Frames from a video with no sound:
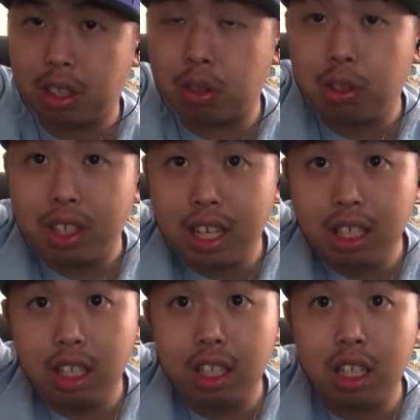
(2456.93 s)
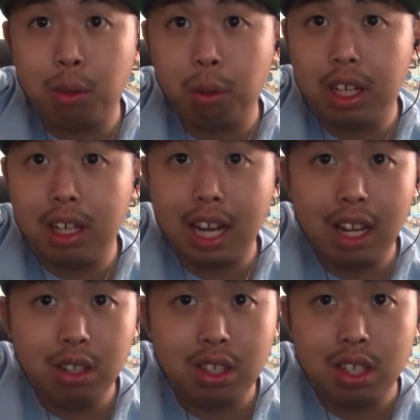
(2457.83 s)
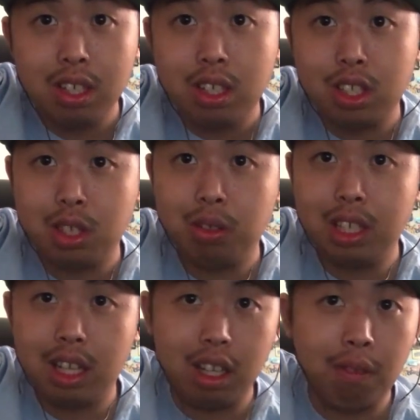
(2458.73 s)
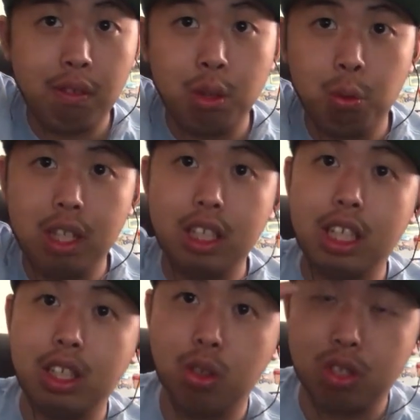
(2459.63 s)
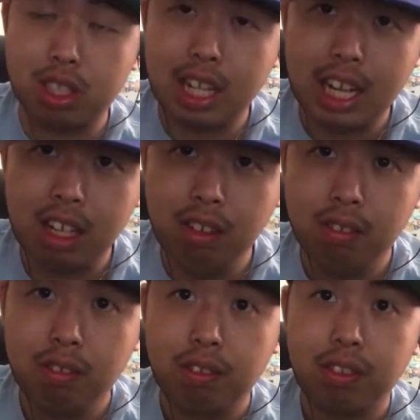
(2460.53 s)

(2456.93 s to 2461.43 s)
created in the warehouse. So yeah, if you want to get yours now,